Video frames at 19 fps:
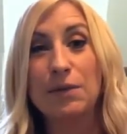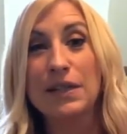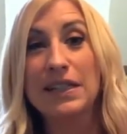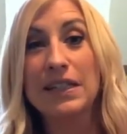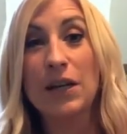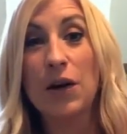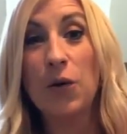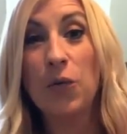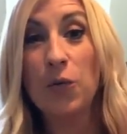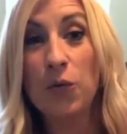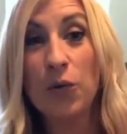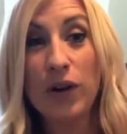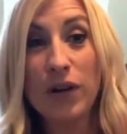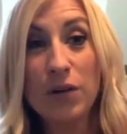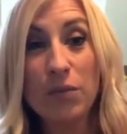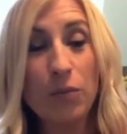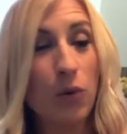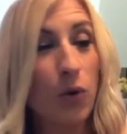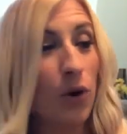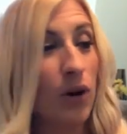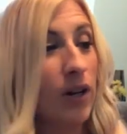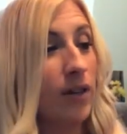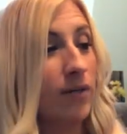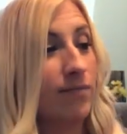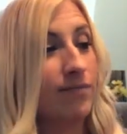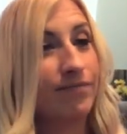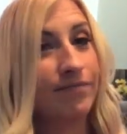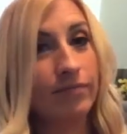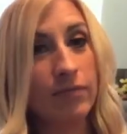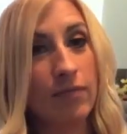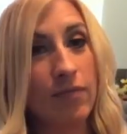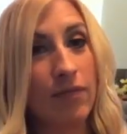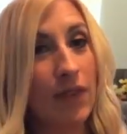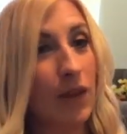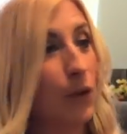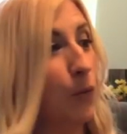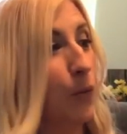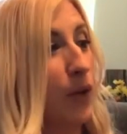is basically a wooden board
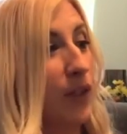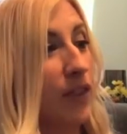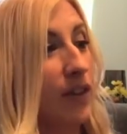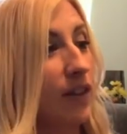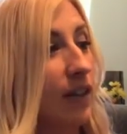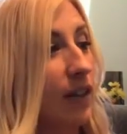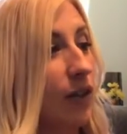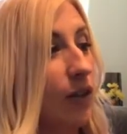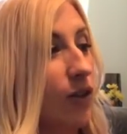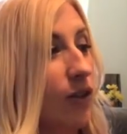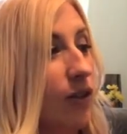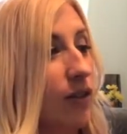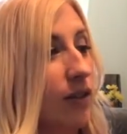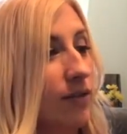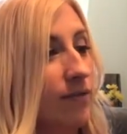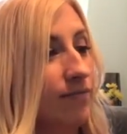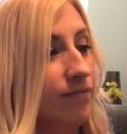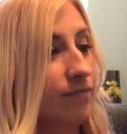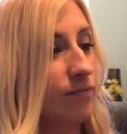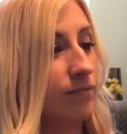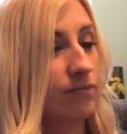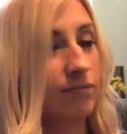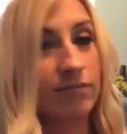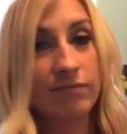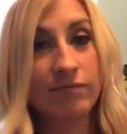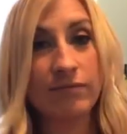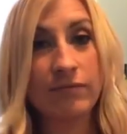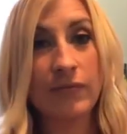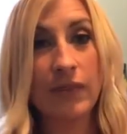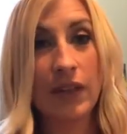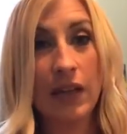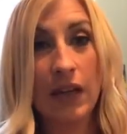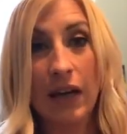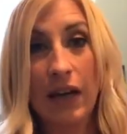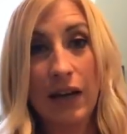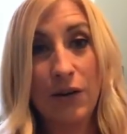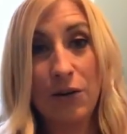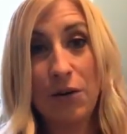with a little,
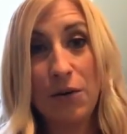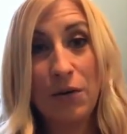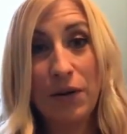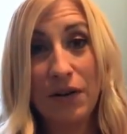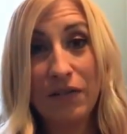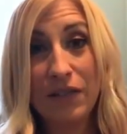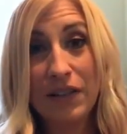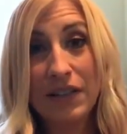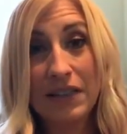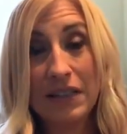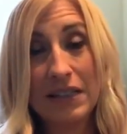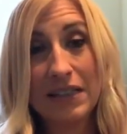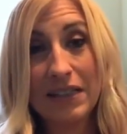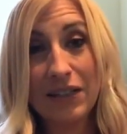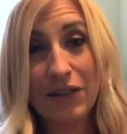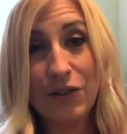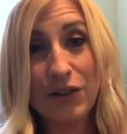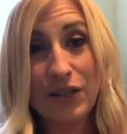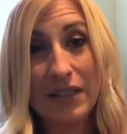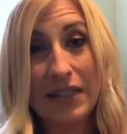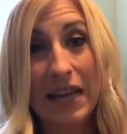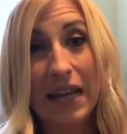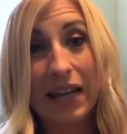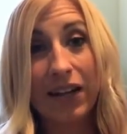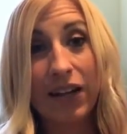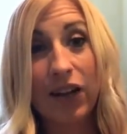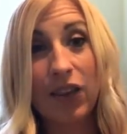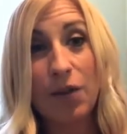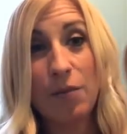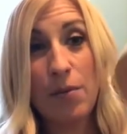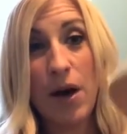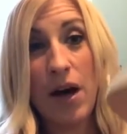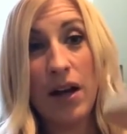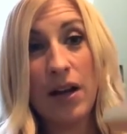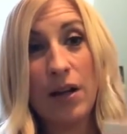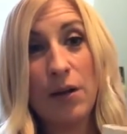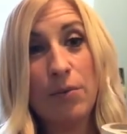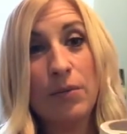I don't know, whatever this is, little stand on the
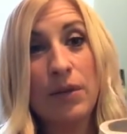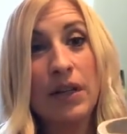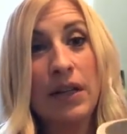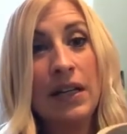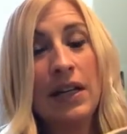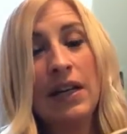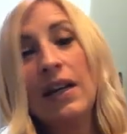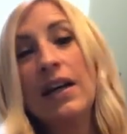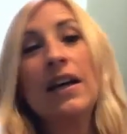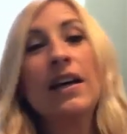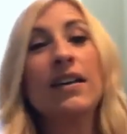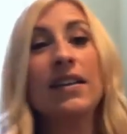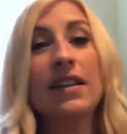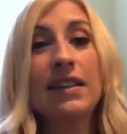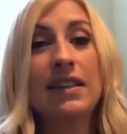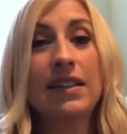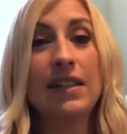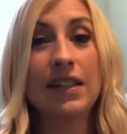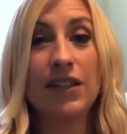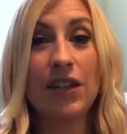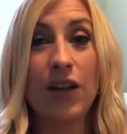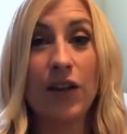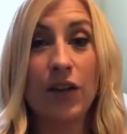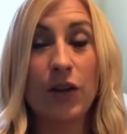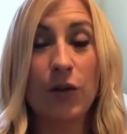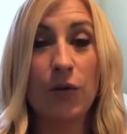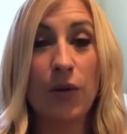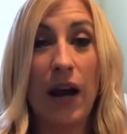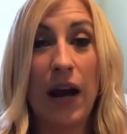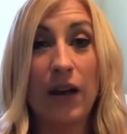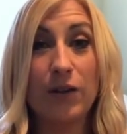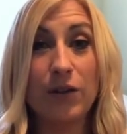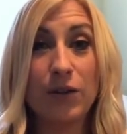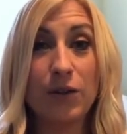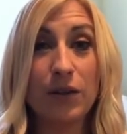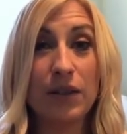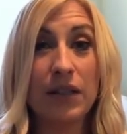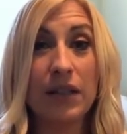bottom that sits on the ground.
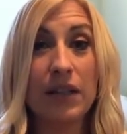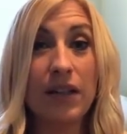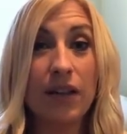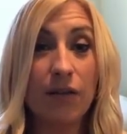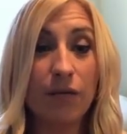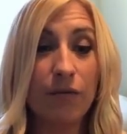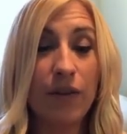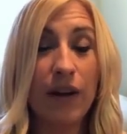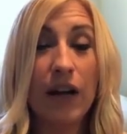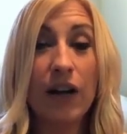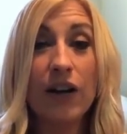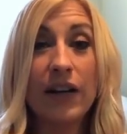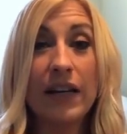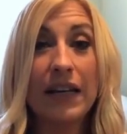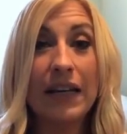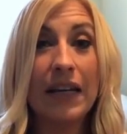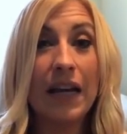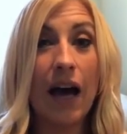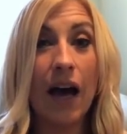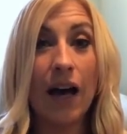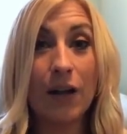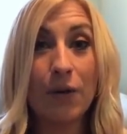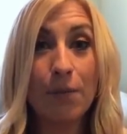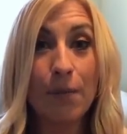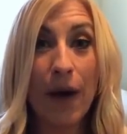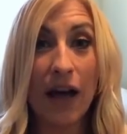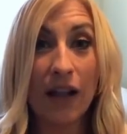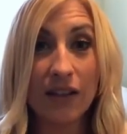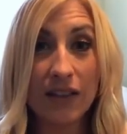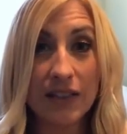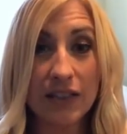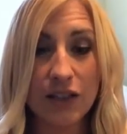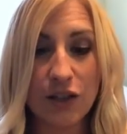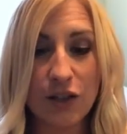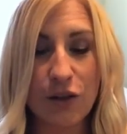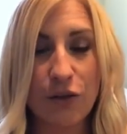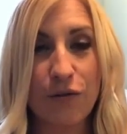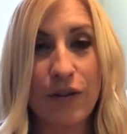So it's a very
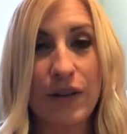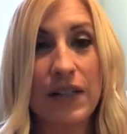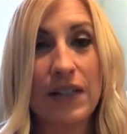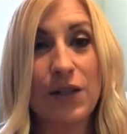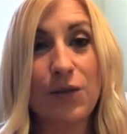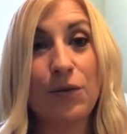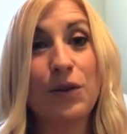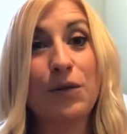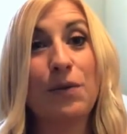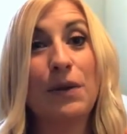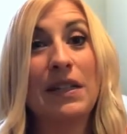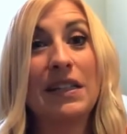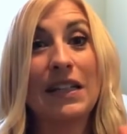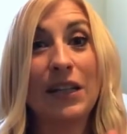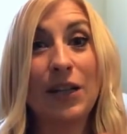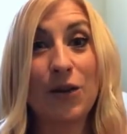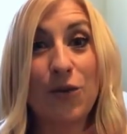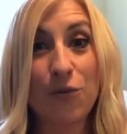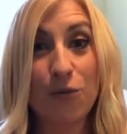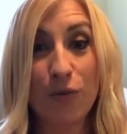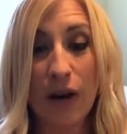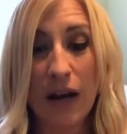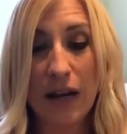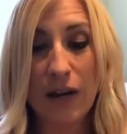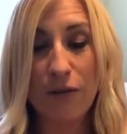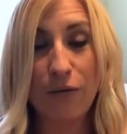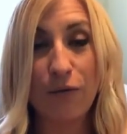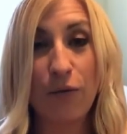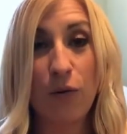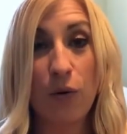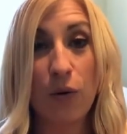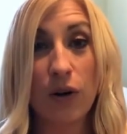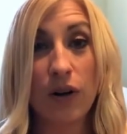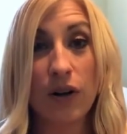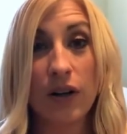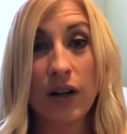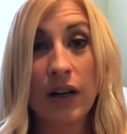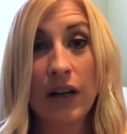unbalanced surface, which makes it great
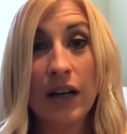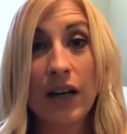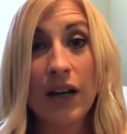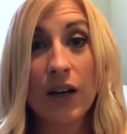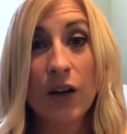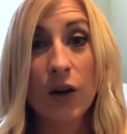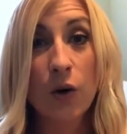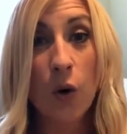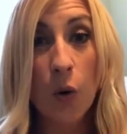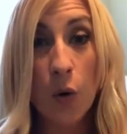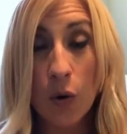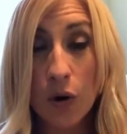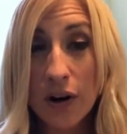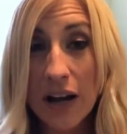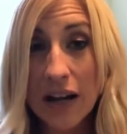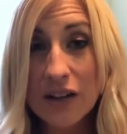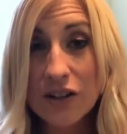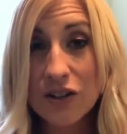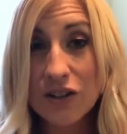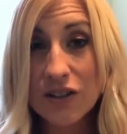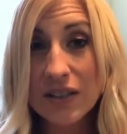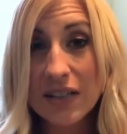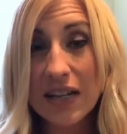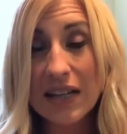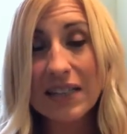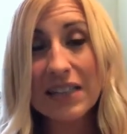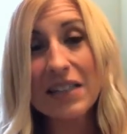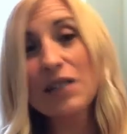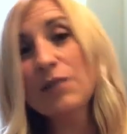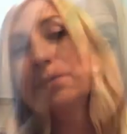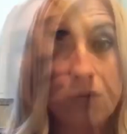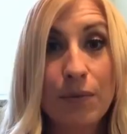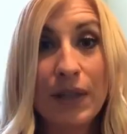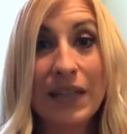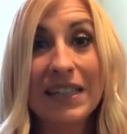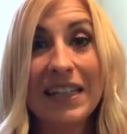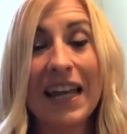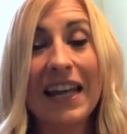for core exercises
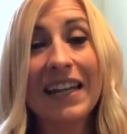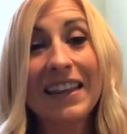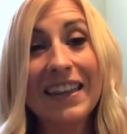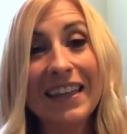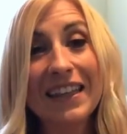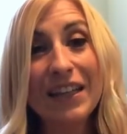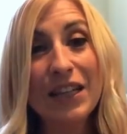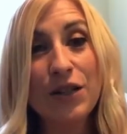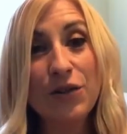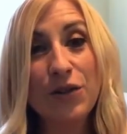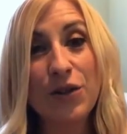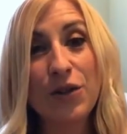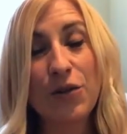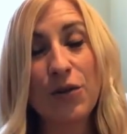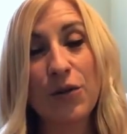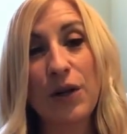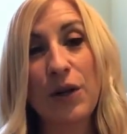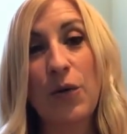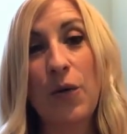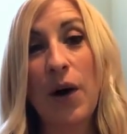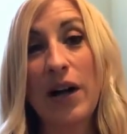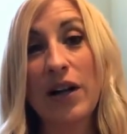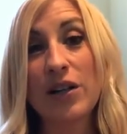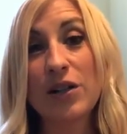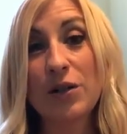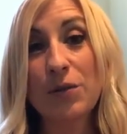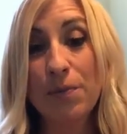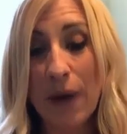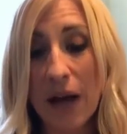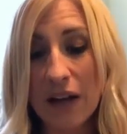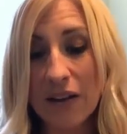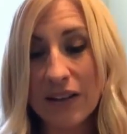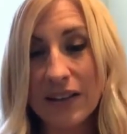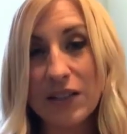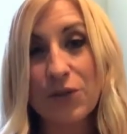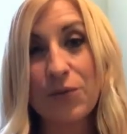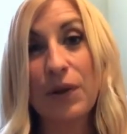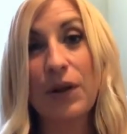because anything that you do that requires
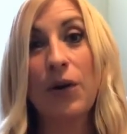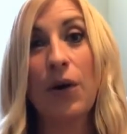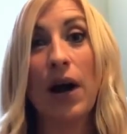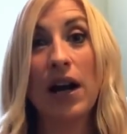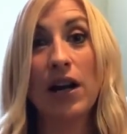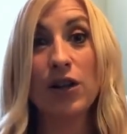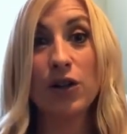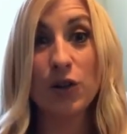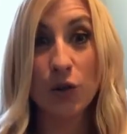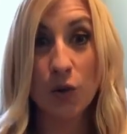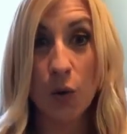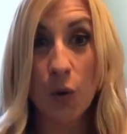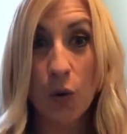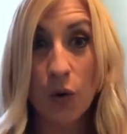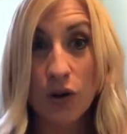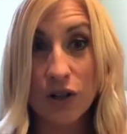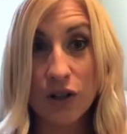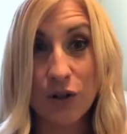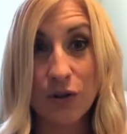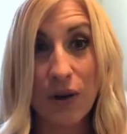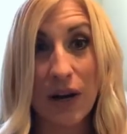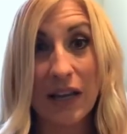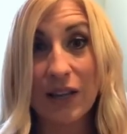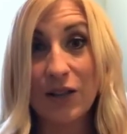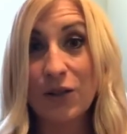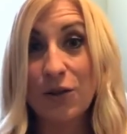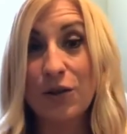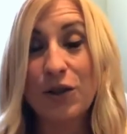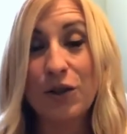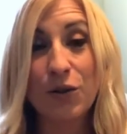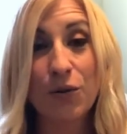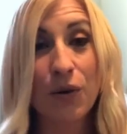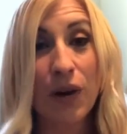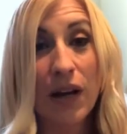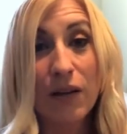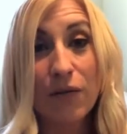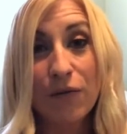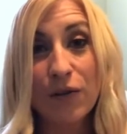balance requires core strength. So it's
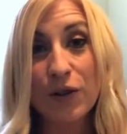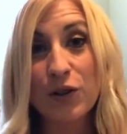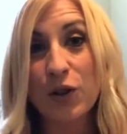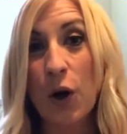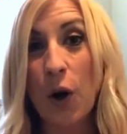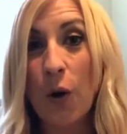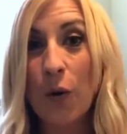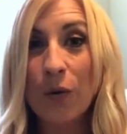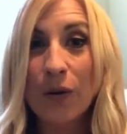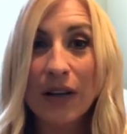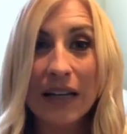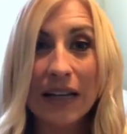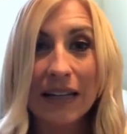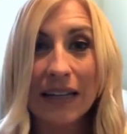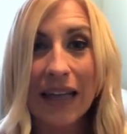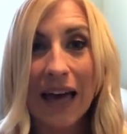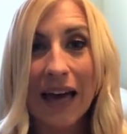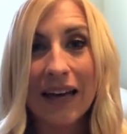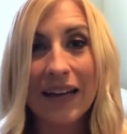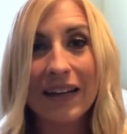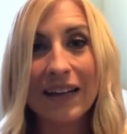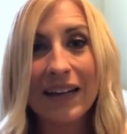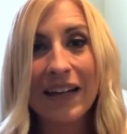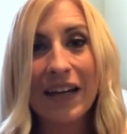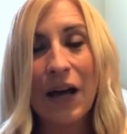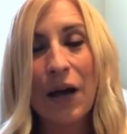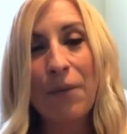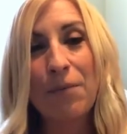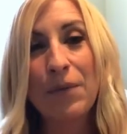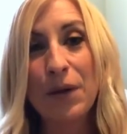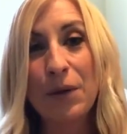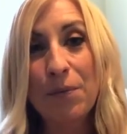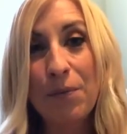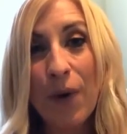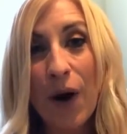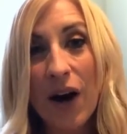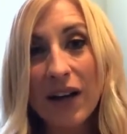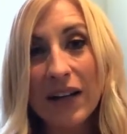great for toning that
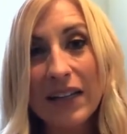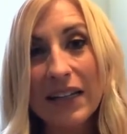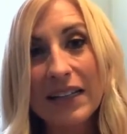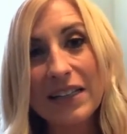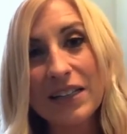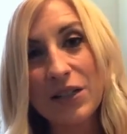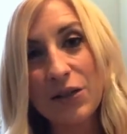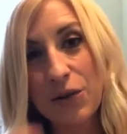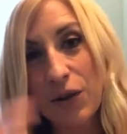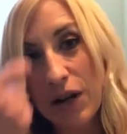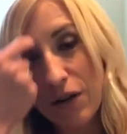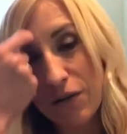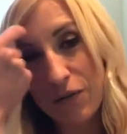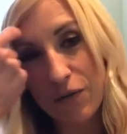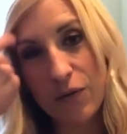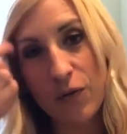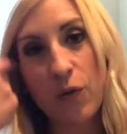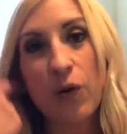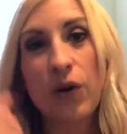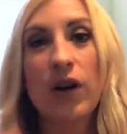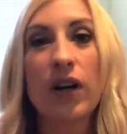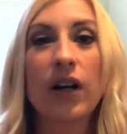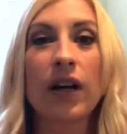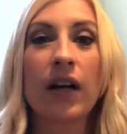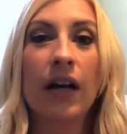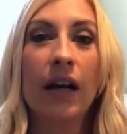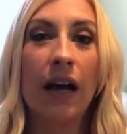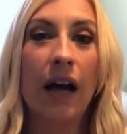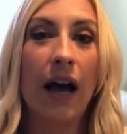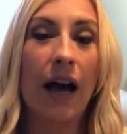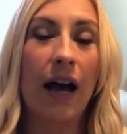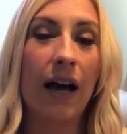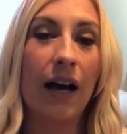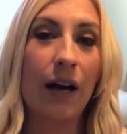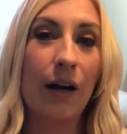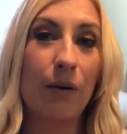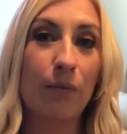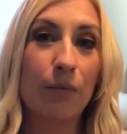mid-body. It's great for
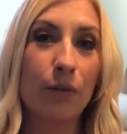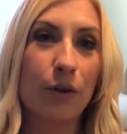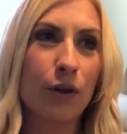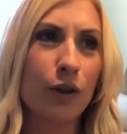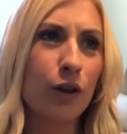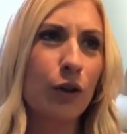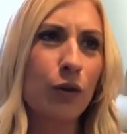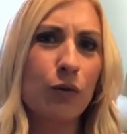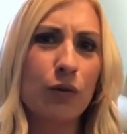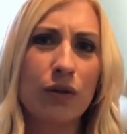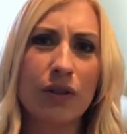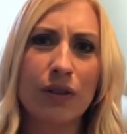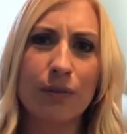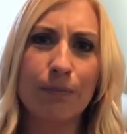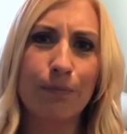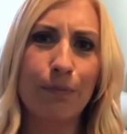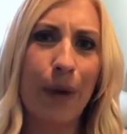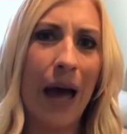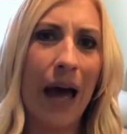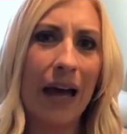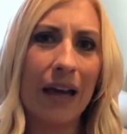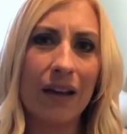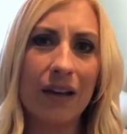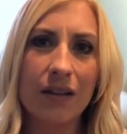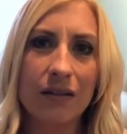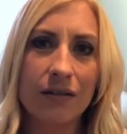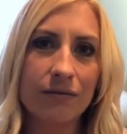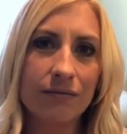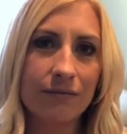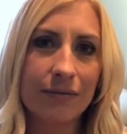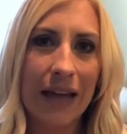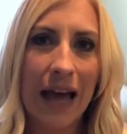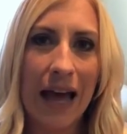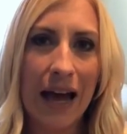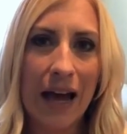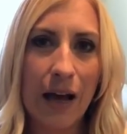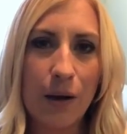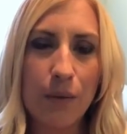glutes, back,
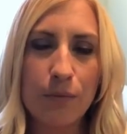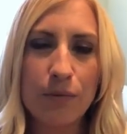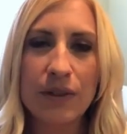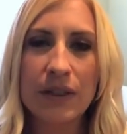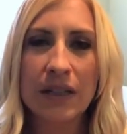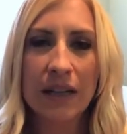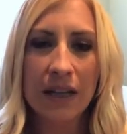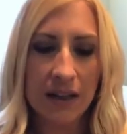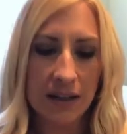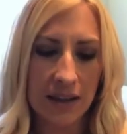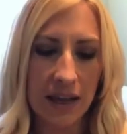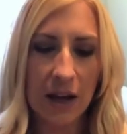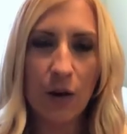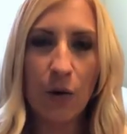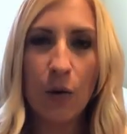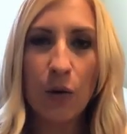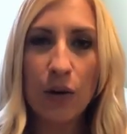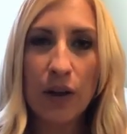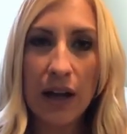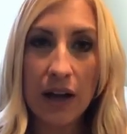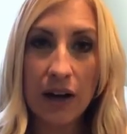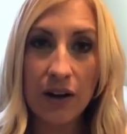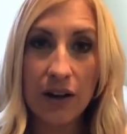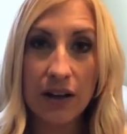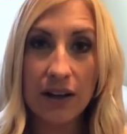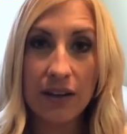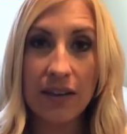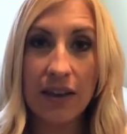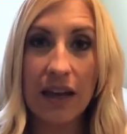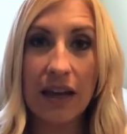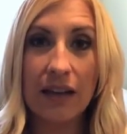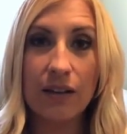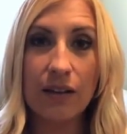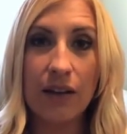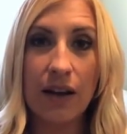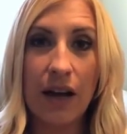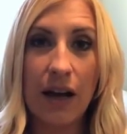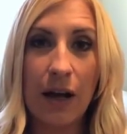abs, that whole area that
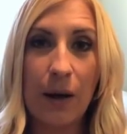